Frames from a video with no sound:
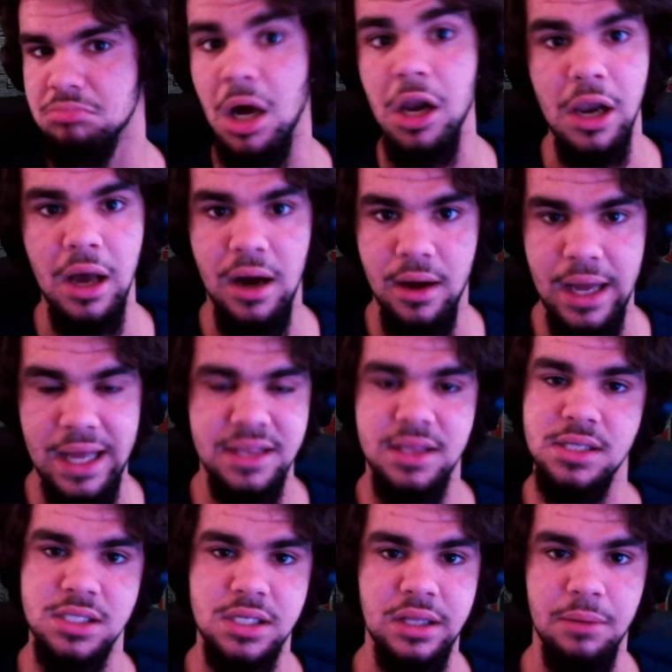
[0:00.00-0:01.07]
a lot at
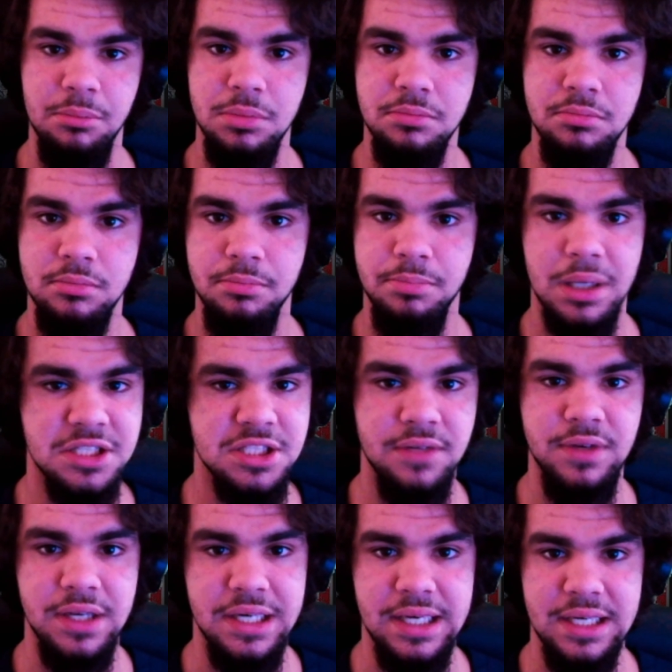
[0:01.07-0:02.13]
this club,
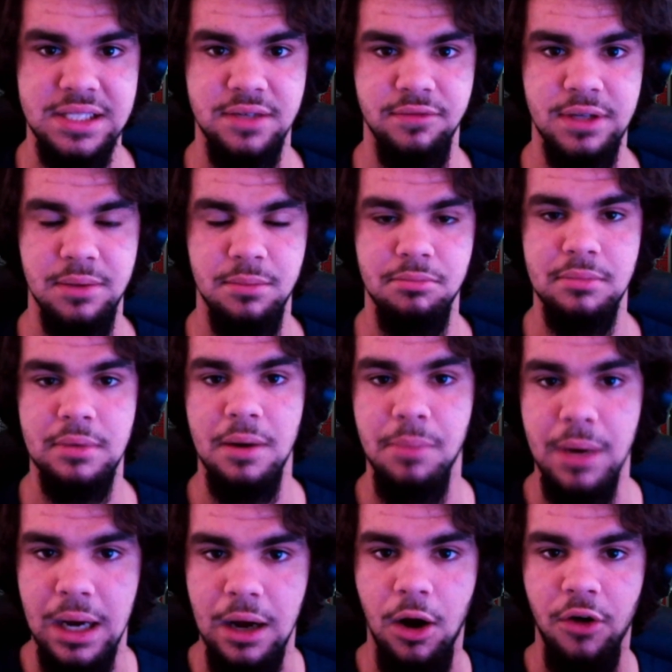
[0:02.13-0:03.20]
positively and negatively.
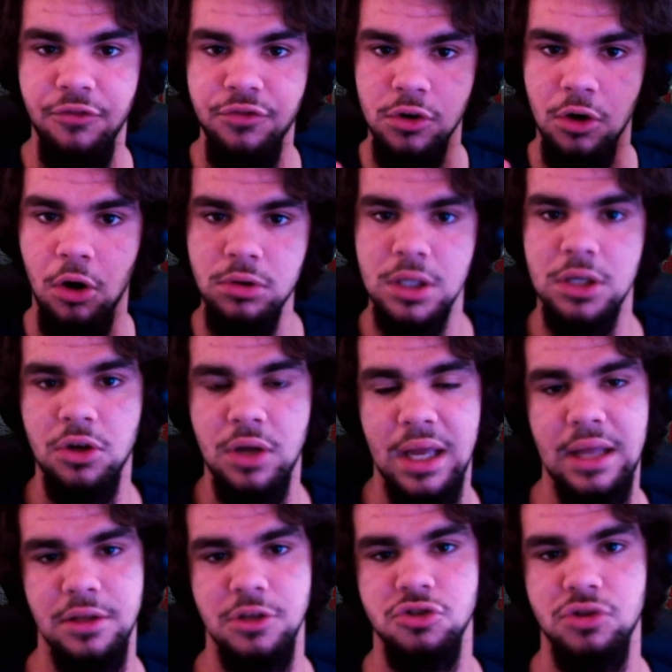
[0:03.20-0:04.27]
But if we're only looking
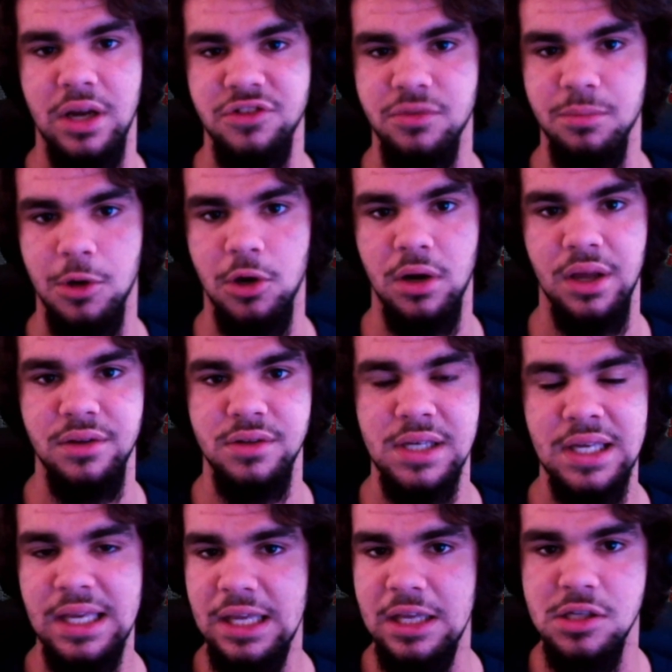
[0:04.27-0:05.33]
at the transfer market,
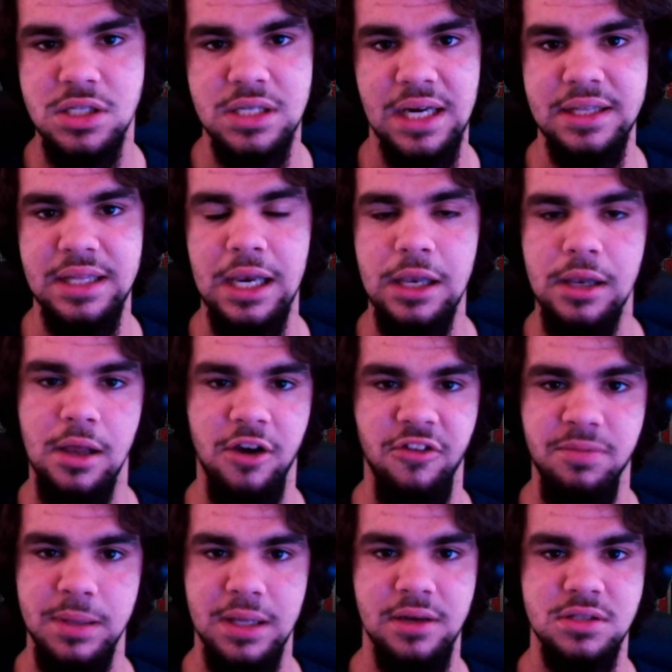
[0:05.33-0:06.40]
he signed a lot of
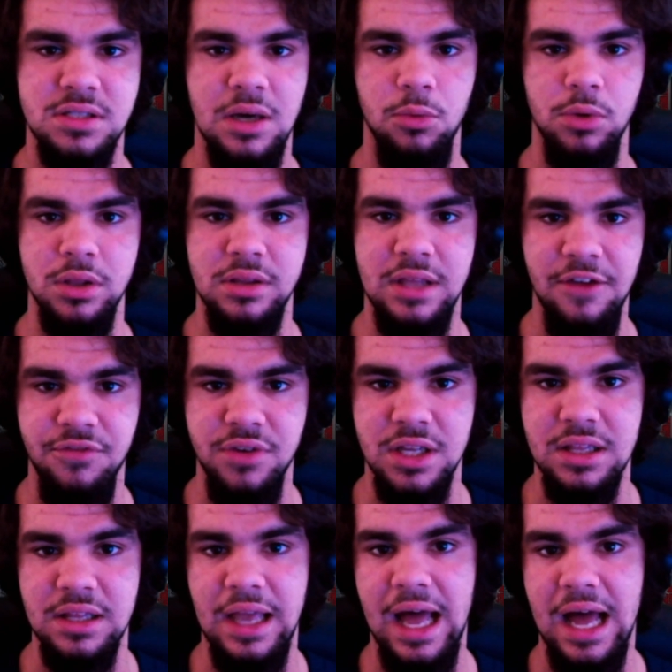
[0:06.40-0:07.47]
players that will
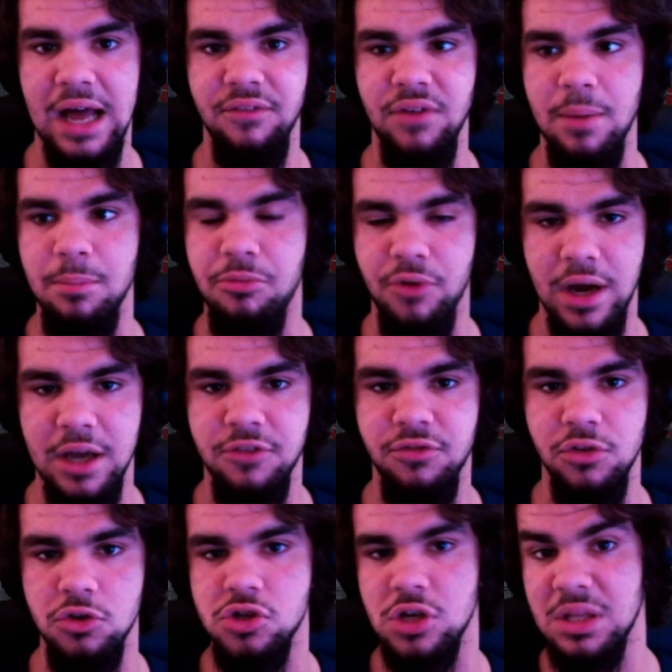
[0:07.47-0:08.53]
definitely have a bright
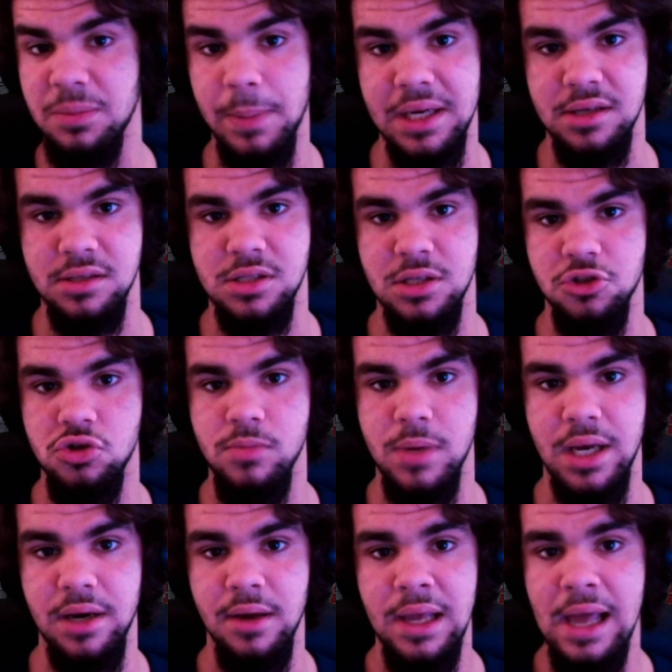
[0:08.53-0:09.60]
future at Paris
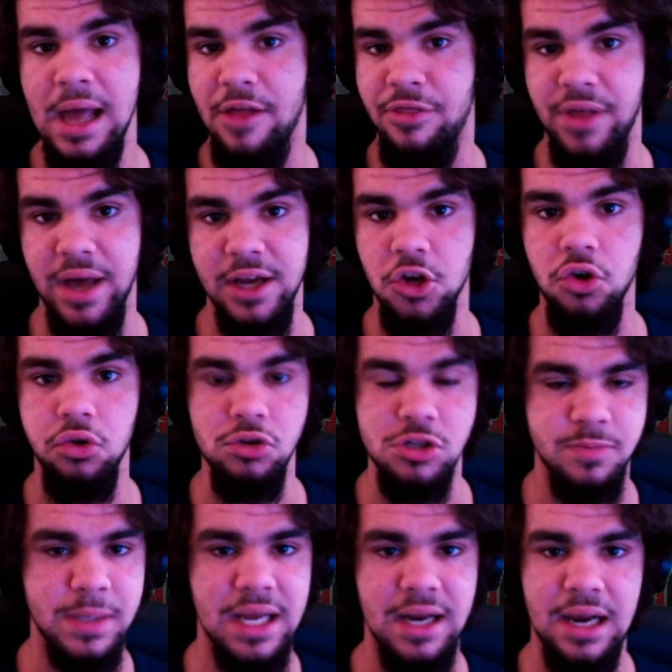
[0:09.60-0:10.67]
Saint-Germain. And that
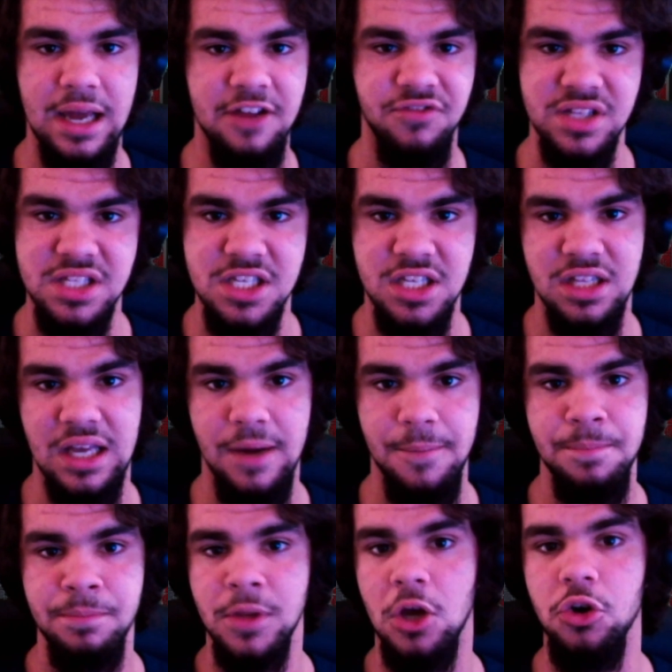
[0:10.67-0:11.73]
includes players like Vitinha,
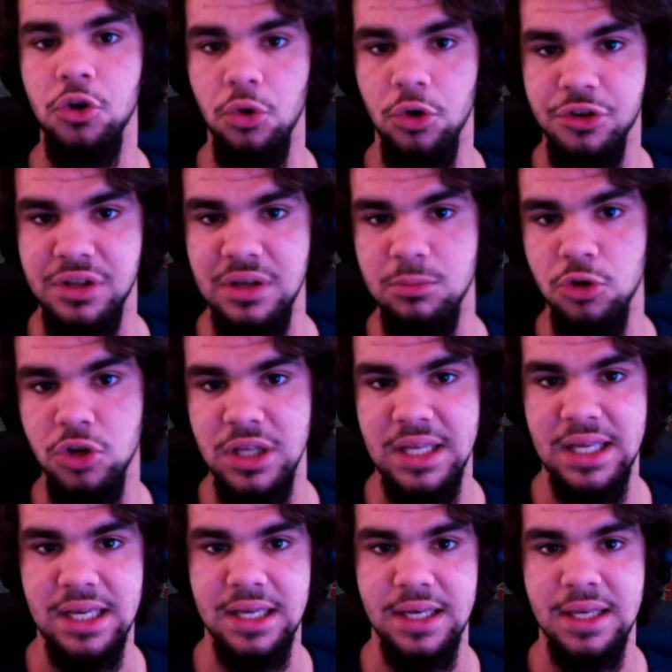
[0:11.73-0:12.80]
Nordi
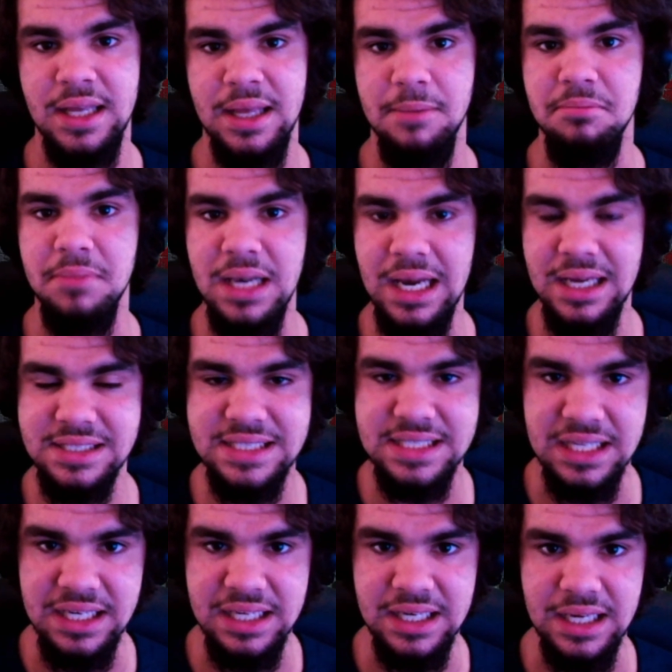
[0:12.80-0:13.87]
Mukiele, Milan
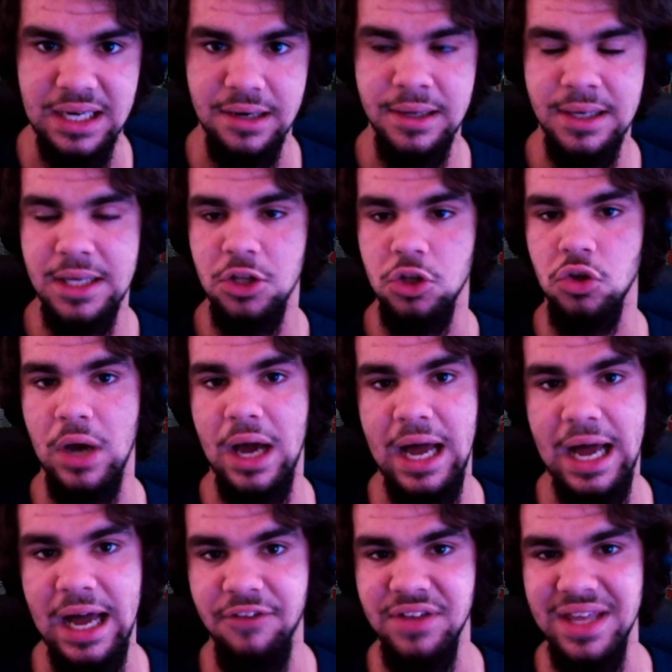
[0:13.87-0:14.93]
Skriniar, you
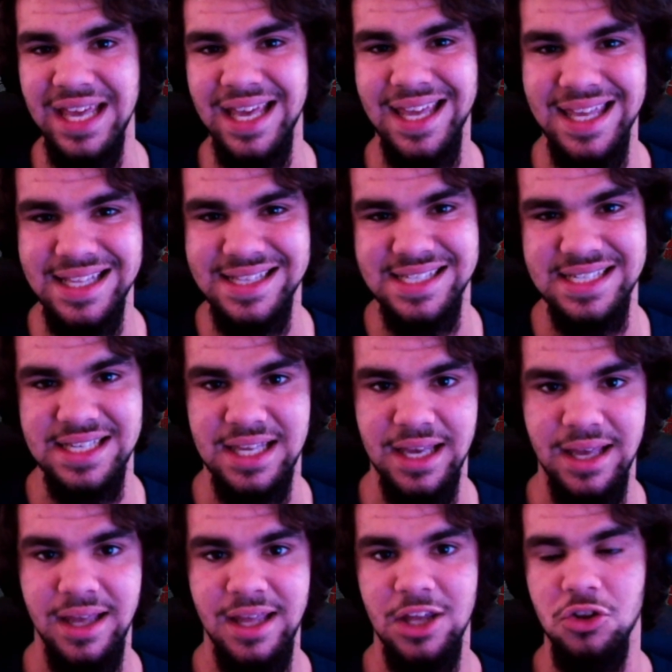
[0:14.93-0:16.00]
have
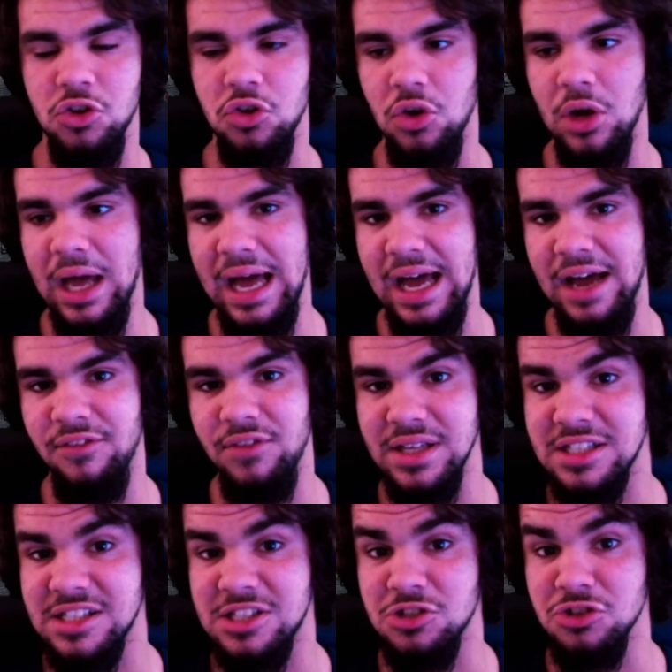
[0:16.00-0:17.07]
Ekitike, You have
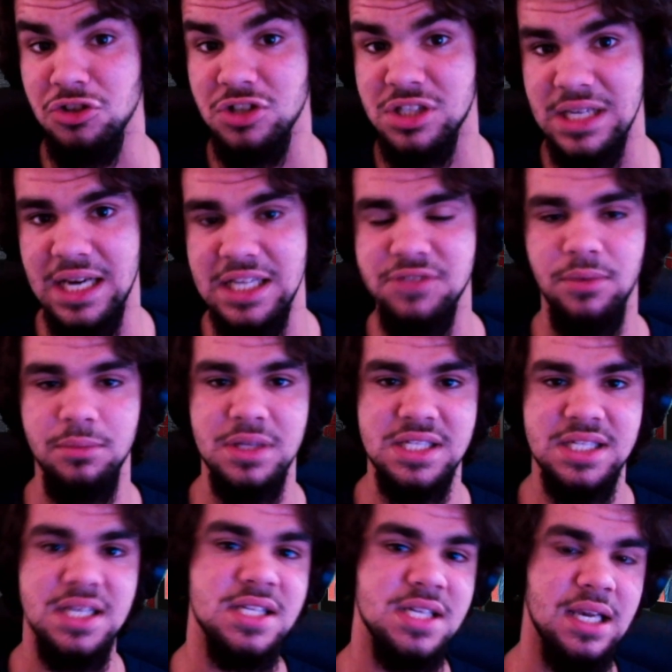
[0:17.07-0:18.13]
new signings from this
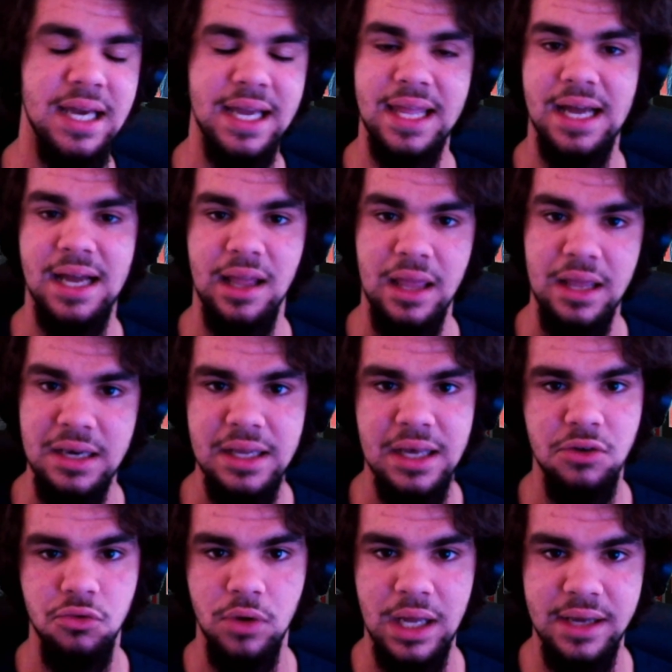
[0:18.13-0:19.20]
season like Kang In Lee
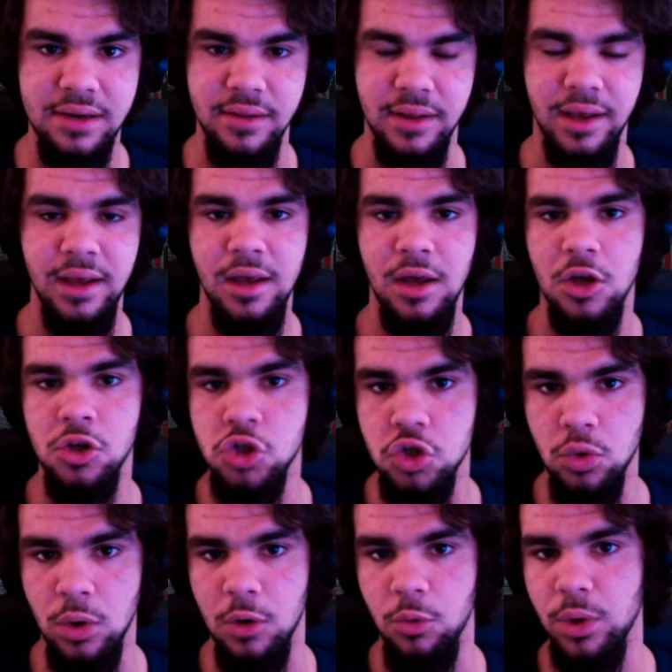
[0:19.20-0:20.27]
and Ugarte. And
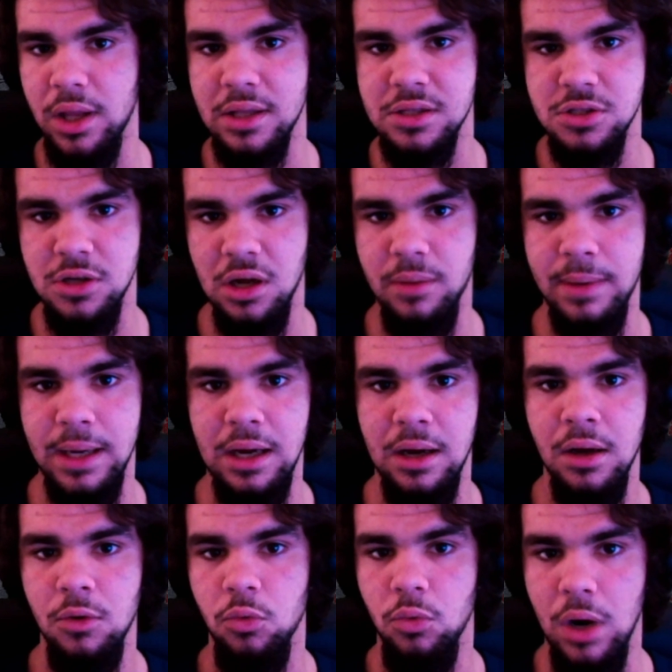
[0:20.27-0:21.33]
sure, we can talk
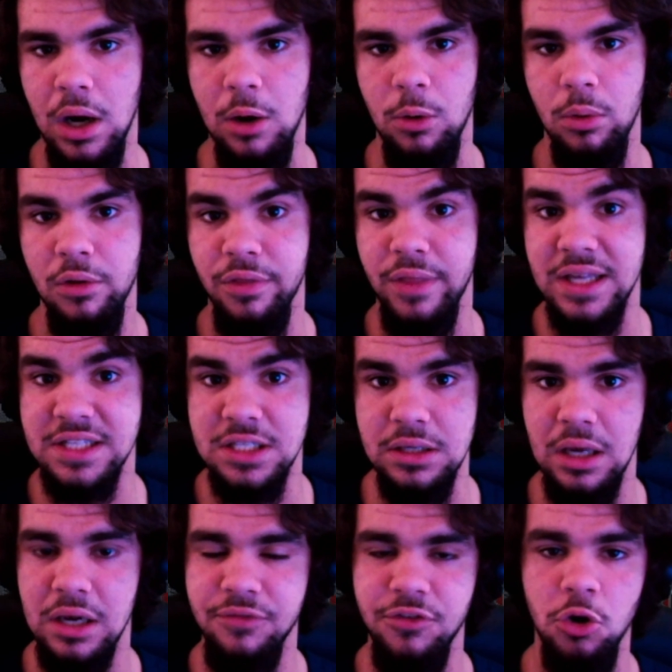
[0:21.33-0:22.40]
about, wow, that's a
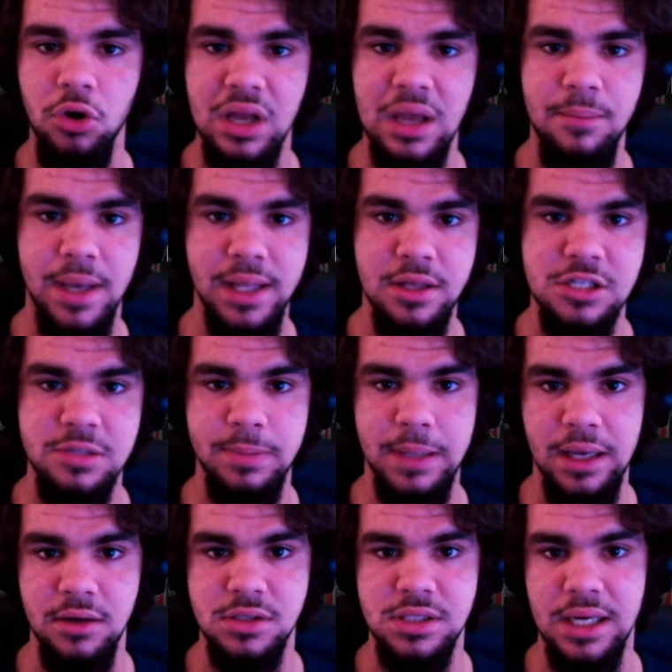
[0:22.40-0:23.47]
lot of Jorge Mendes
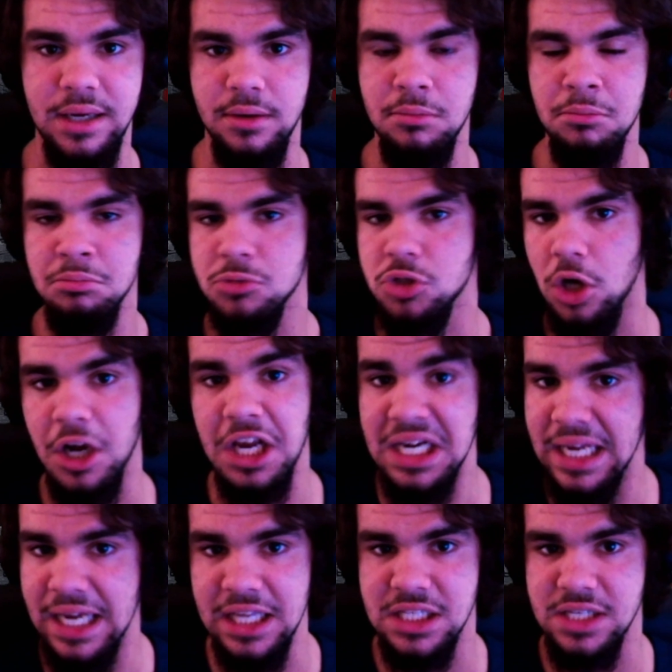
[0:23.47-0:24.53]
players and talk
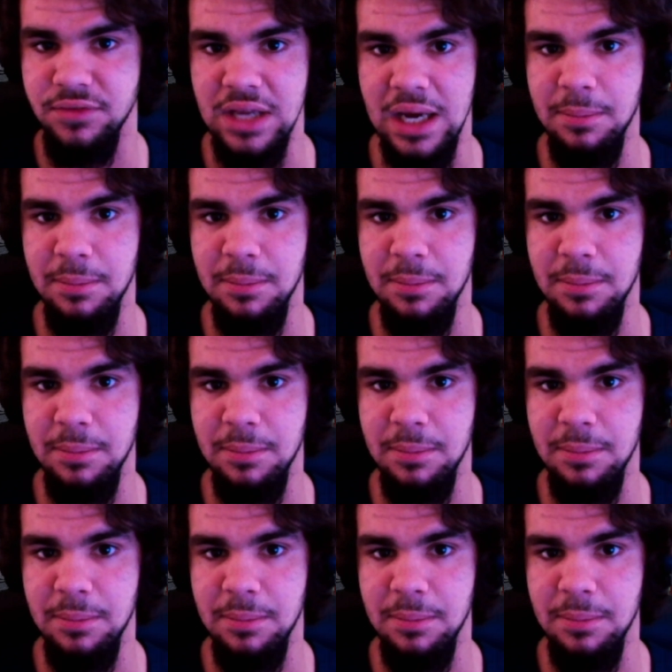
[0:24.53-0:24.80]
negatively